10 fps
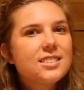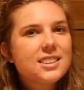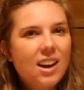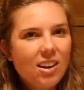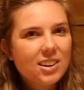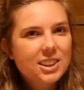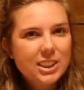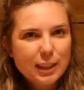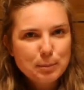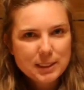Tall
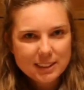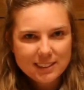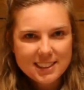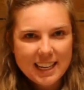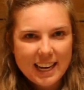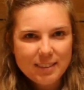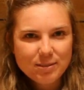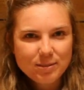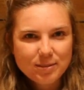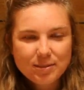Ship
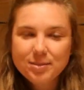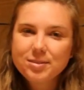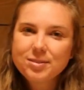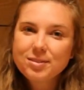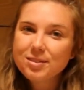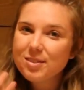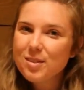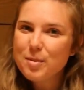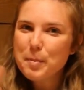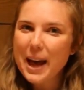Tuesday.
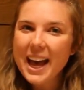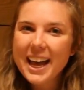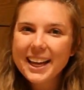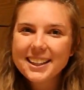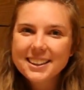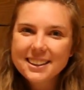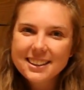Bye!